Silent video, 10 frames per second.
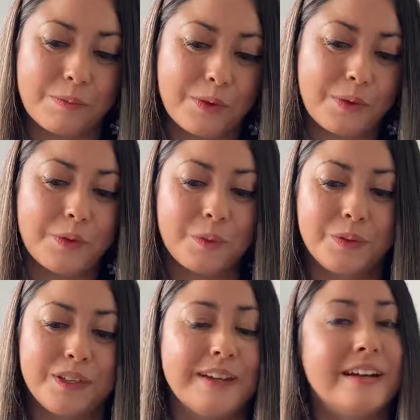pure
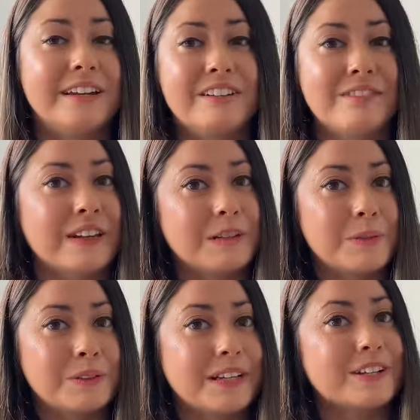wool yarn available in